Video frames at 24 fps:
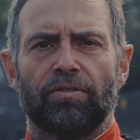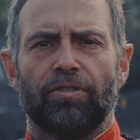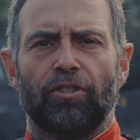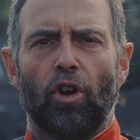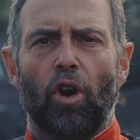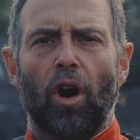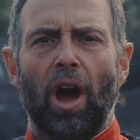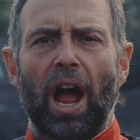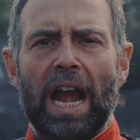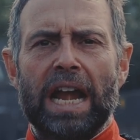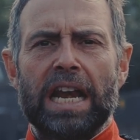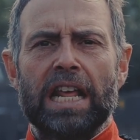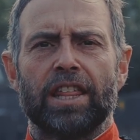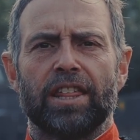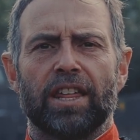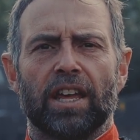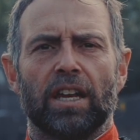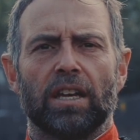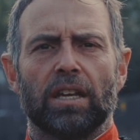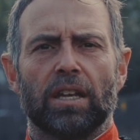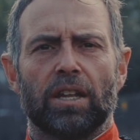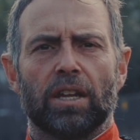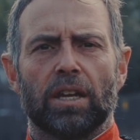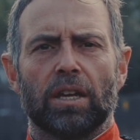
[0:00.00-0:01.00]
for
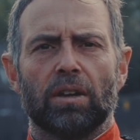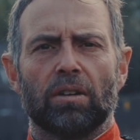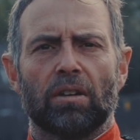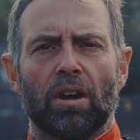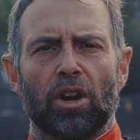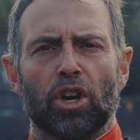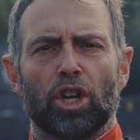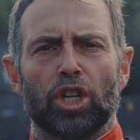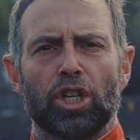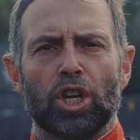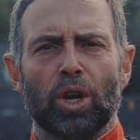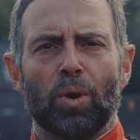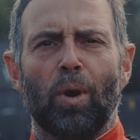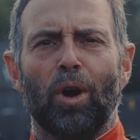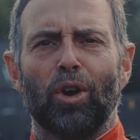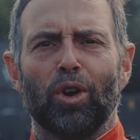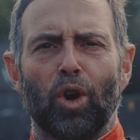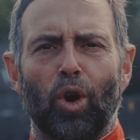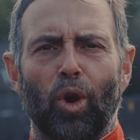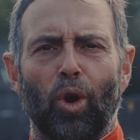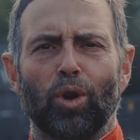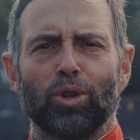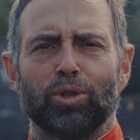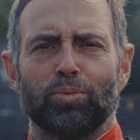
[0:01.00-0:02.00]
anything that you're going to do on
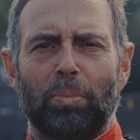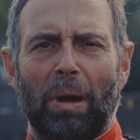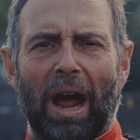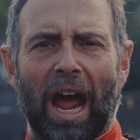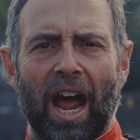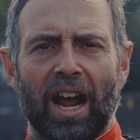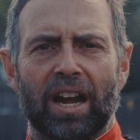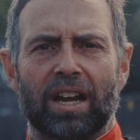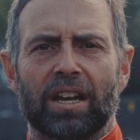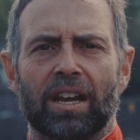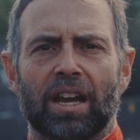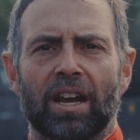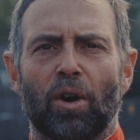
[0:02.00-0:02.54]
horseback